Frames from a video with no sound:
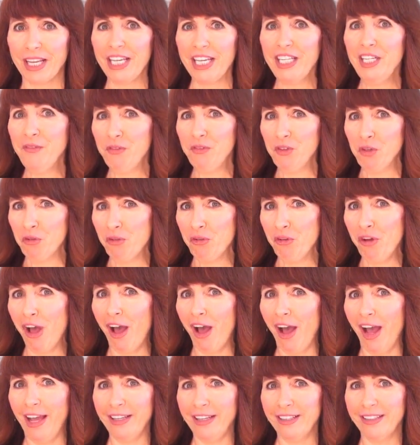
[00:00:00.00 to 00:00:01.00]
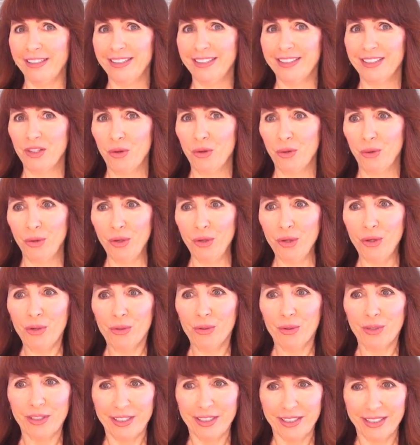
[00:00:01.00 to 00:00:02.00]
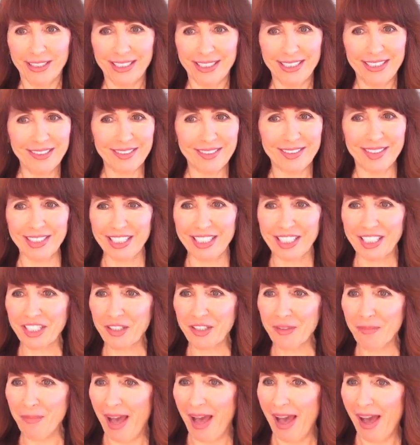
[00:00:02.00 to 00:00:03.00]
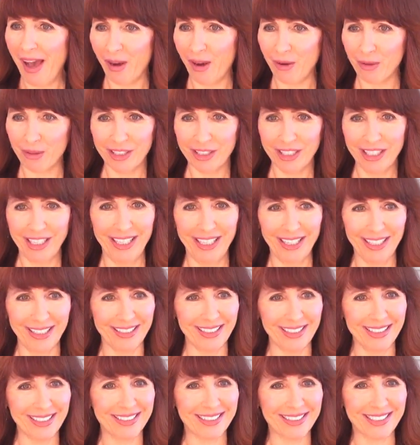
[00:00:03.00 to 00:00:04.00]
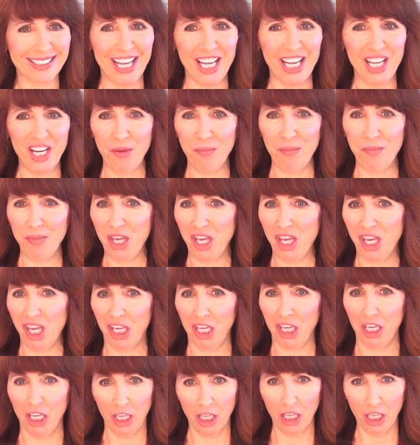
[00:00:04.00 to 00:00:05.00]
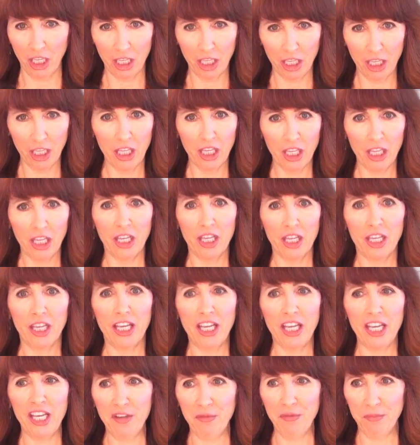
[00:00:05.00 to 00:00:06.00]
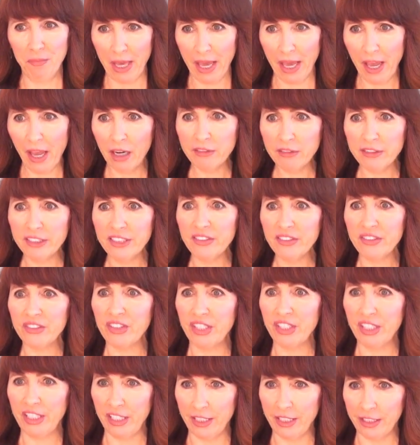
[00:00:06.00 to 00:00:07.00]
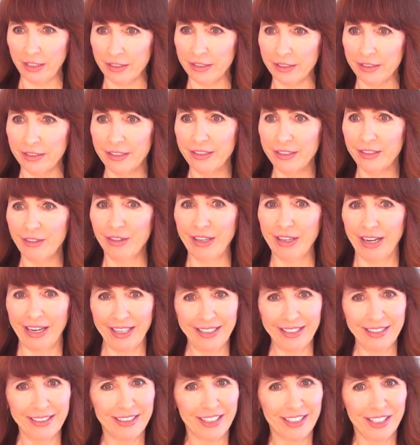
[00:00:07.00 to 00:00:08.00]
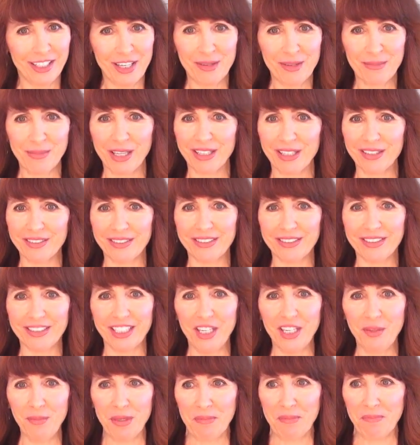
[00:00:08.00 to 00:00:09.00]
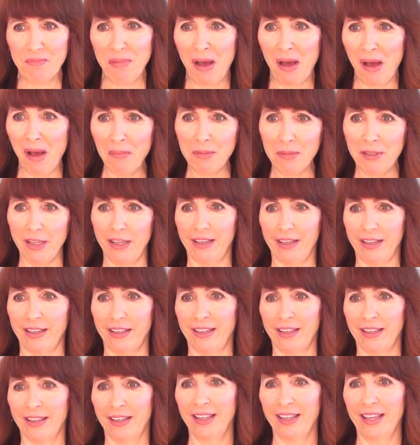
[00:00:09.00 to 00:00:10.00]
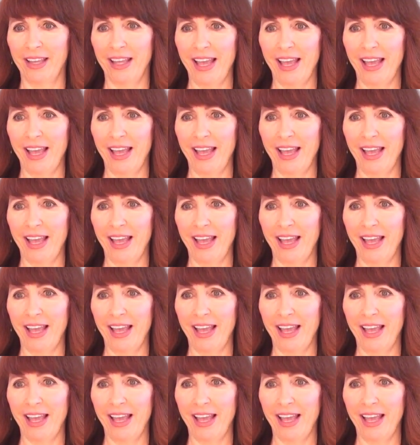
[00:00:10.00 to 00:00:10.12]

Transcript: And if they're not, it's going to come out. And it's going to be embarrassing, right? Because it's going to be public.